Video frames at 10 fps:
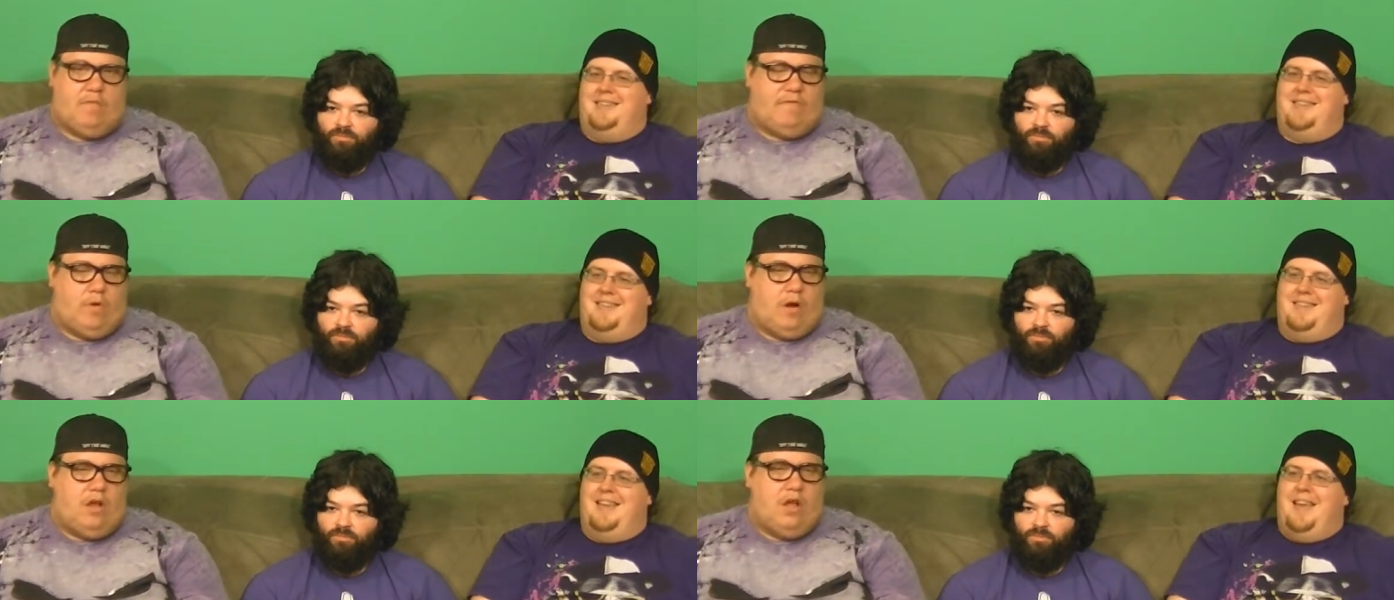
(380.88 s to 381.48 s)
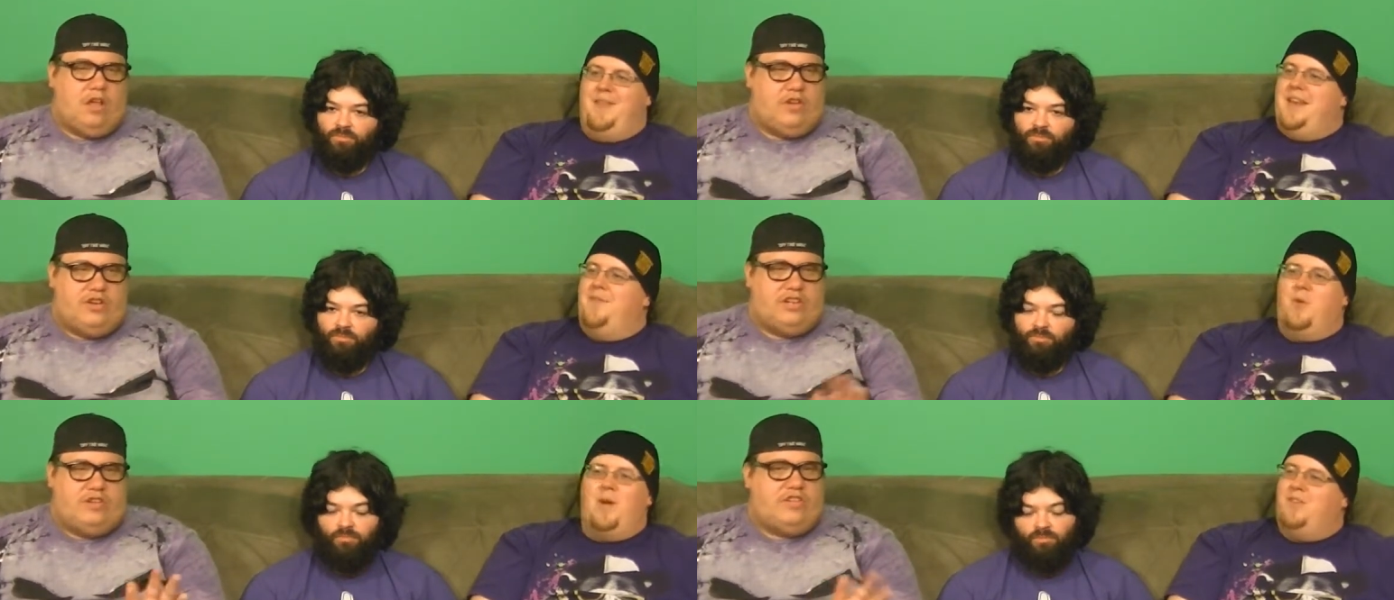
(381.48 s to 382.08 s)
Speaker 1: coma for.
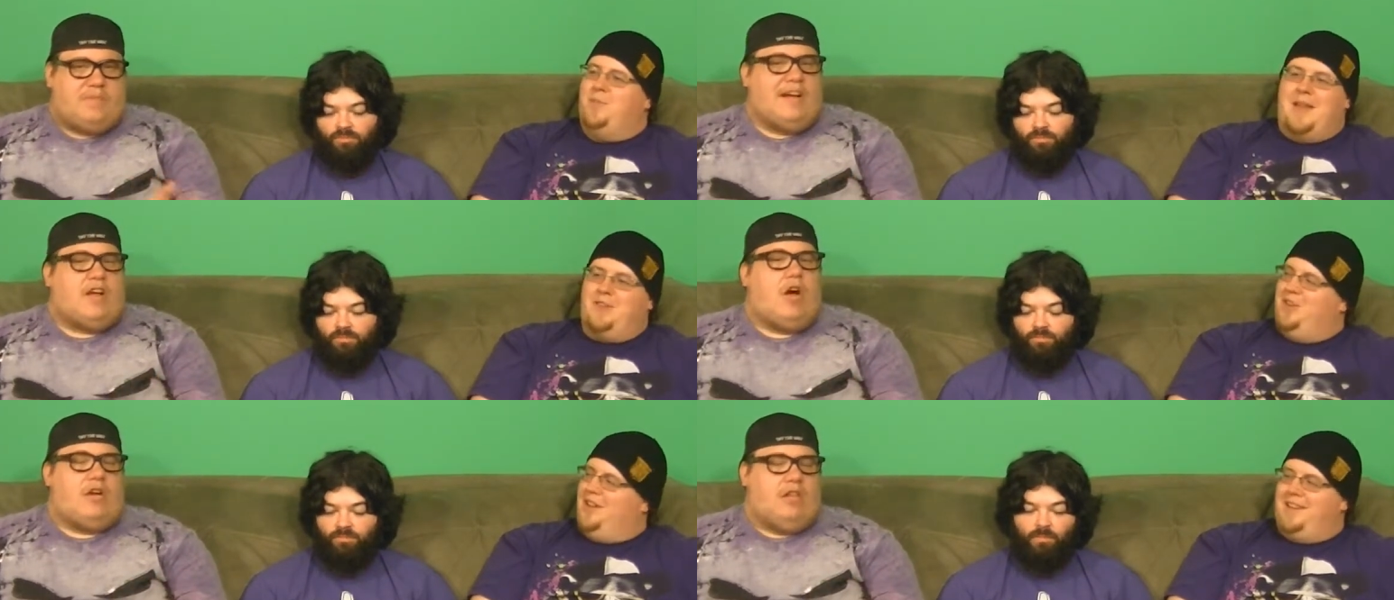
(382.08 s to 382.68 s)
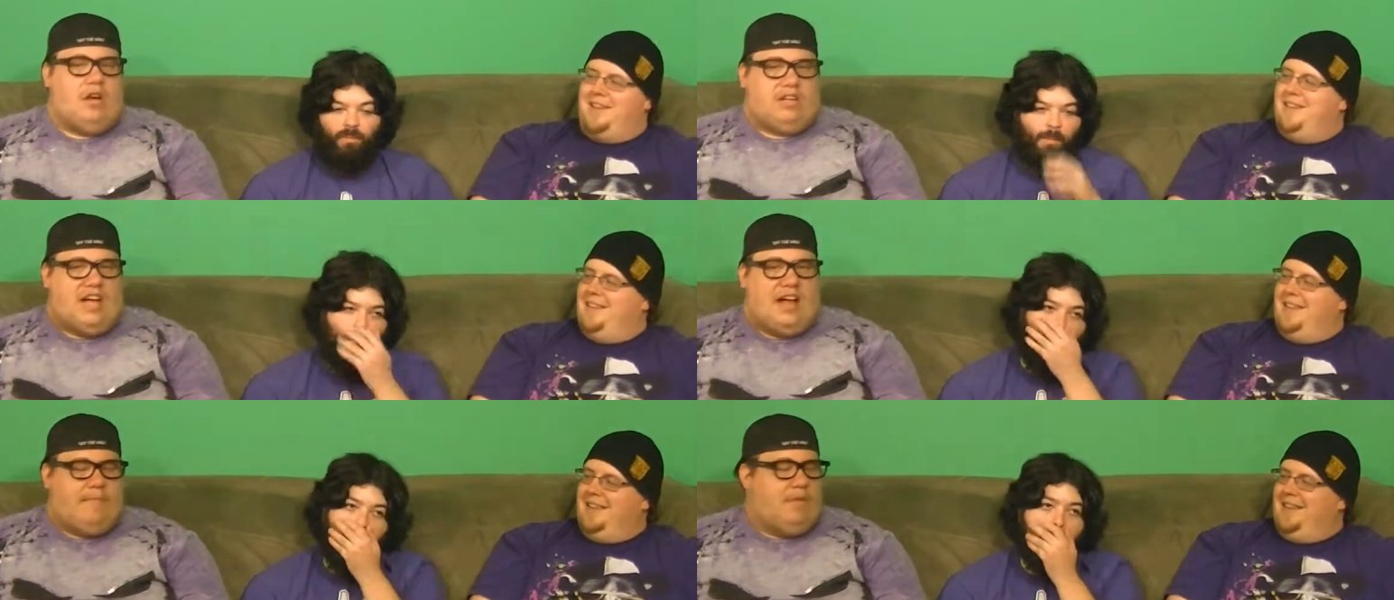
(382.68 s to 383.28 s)
they you, never you, you just been gone it. a
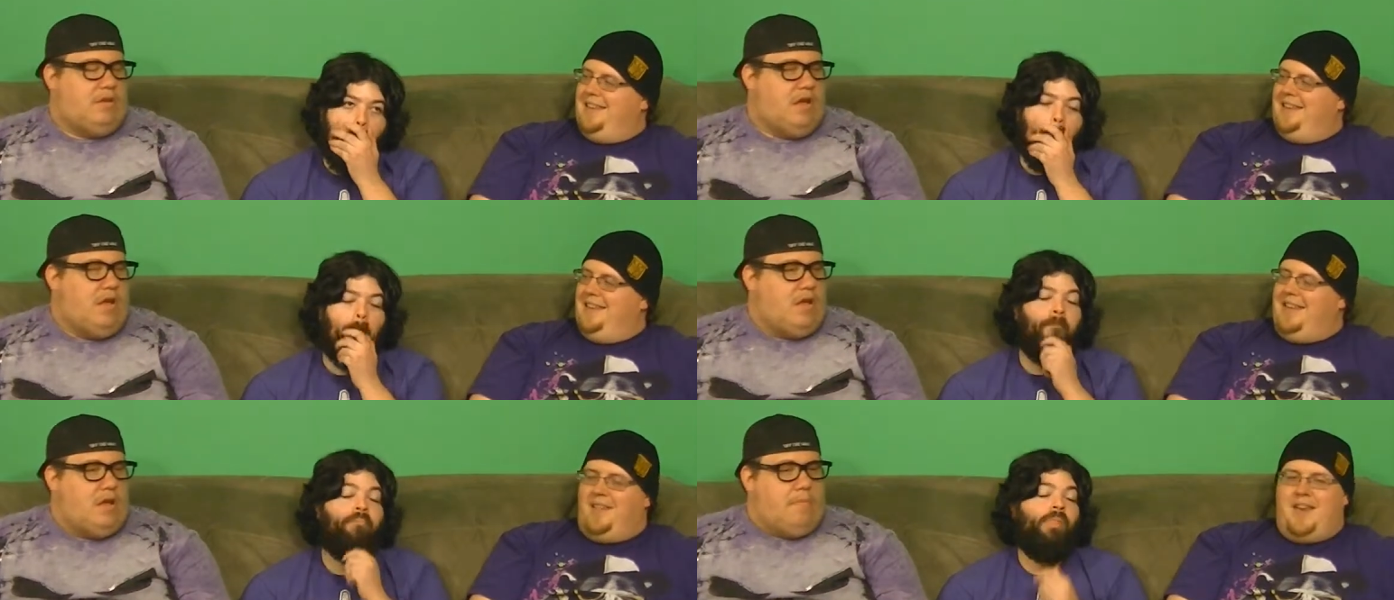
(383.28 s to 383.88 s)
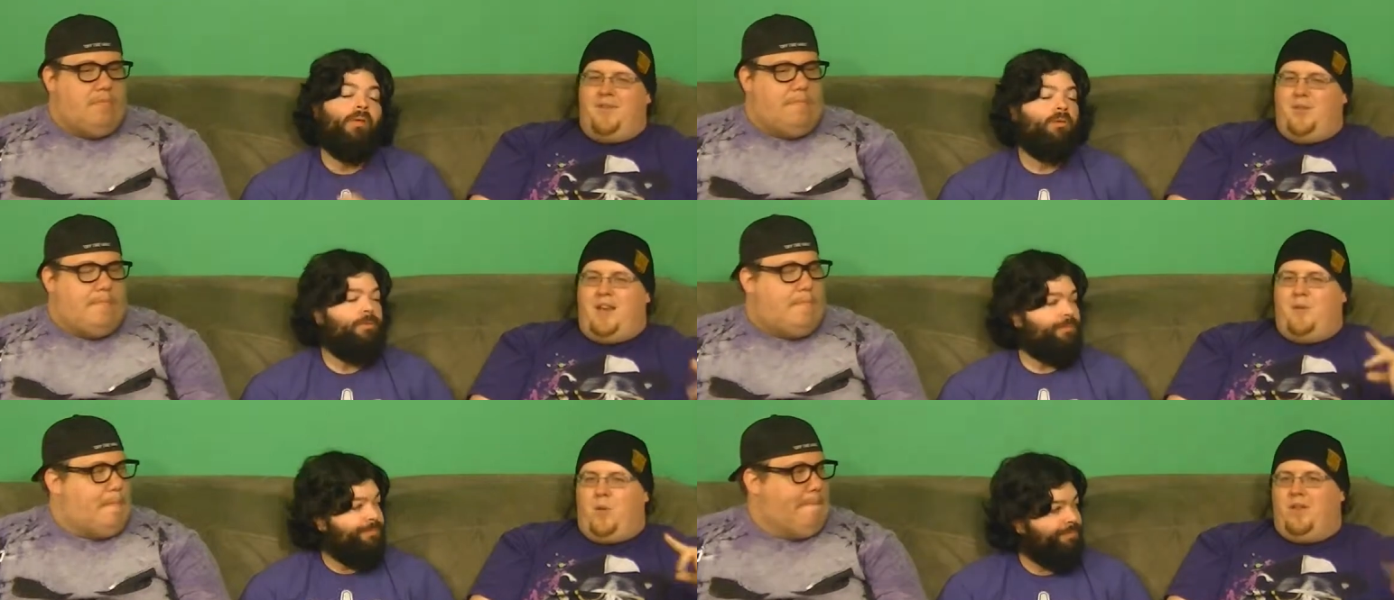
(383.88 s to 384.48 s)
long time. Yeah, they
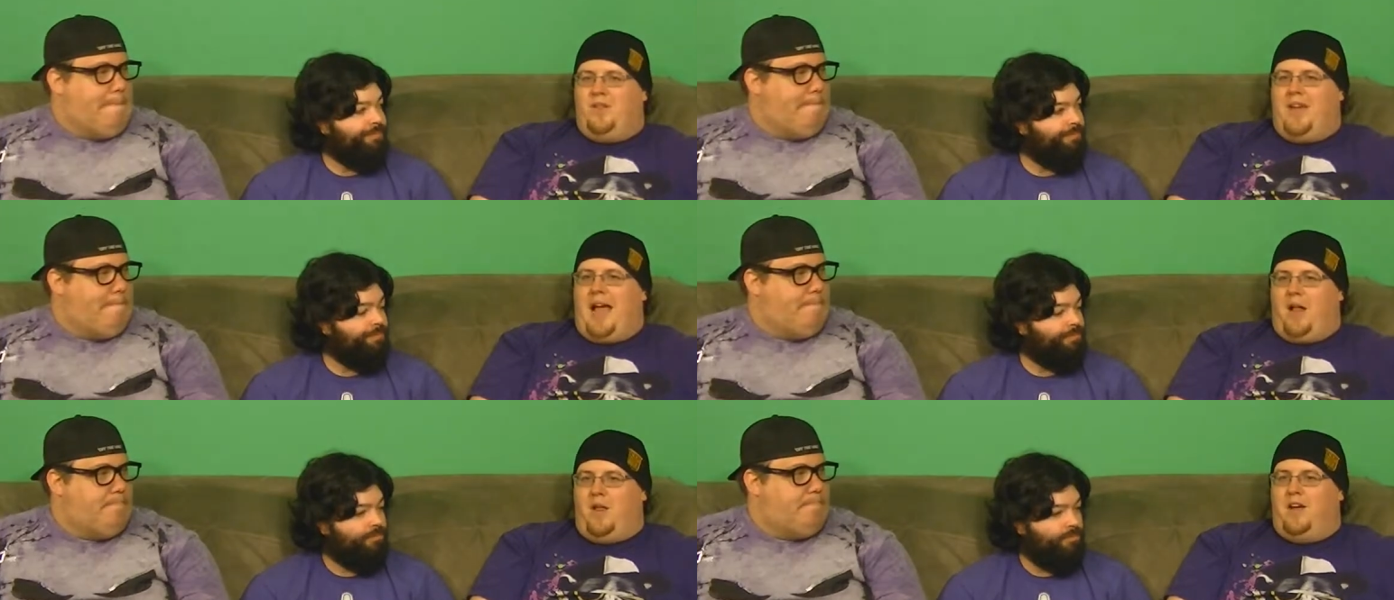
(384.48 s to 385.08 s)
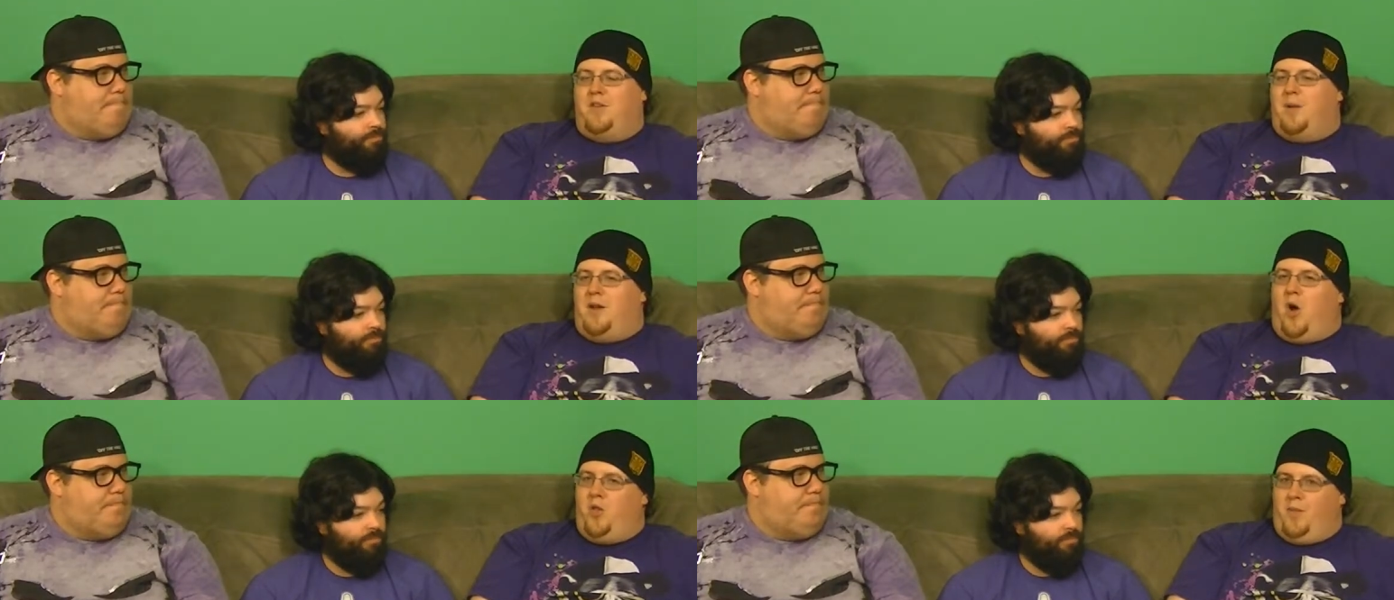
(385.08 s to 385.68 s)
never they never once say how long it's
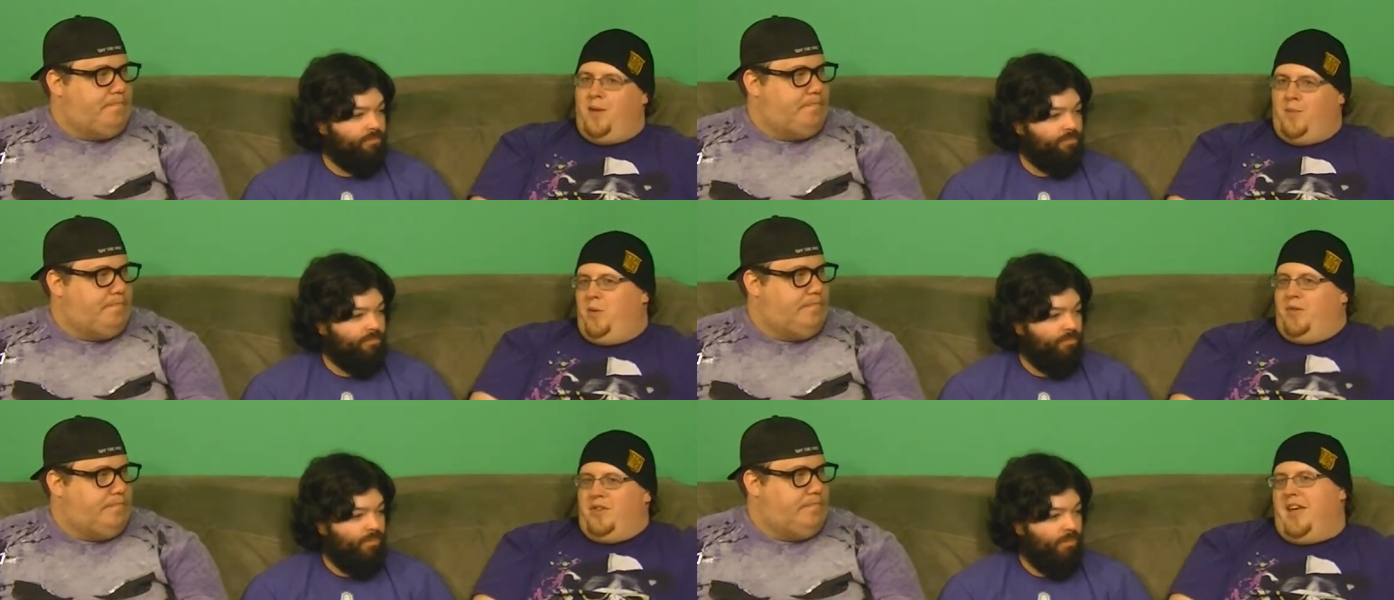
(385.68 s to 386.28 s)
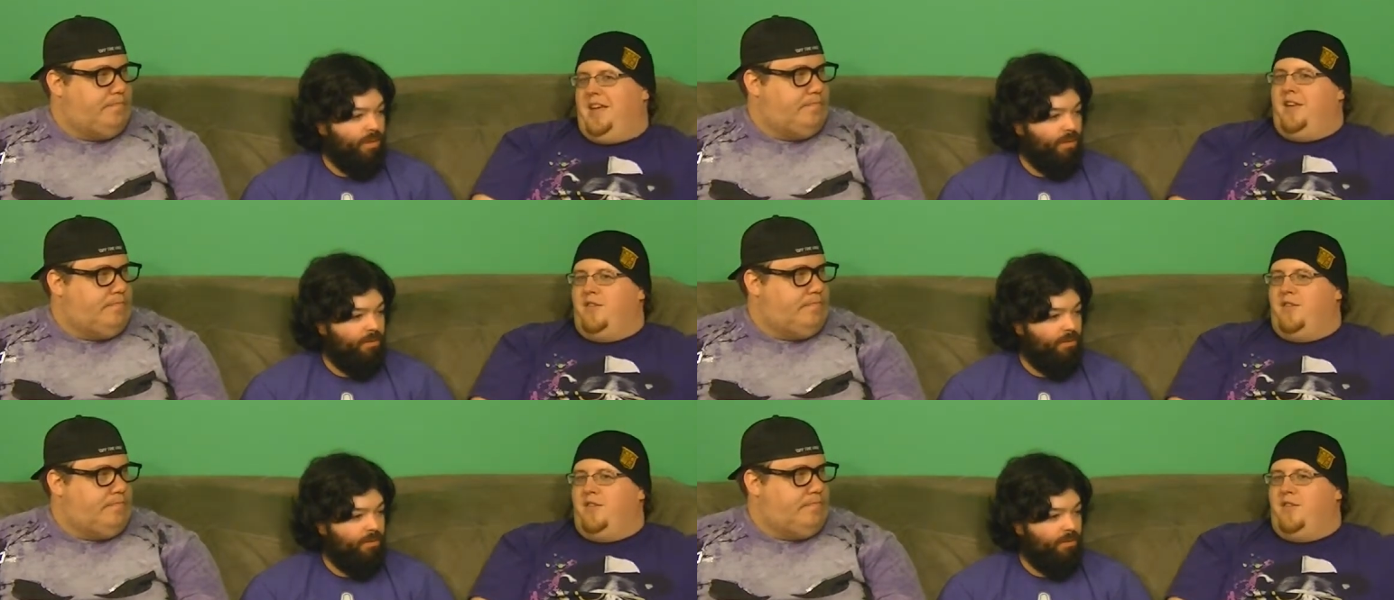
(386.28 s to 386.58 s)
been. All the people will say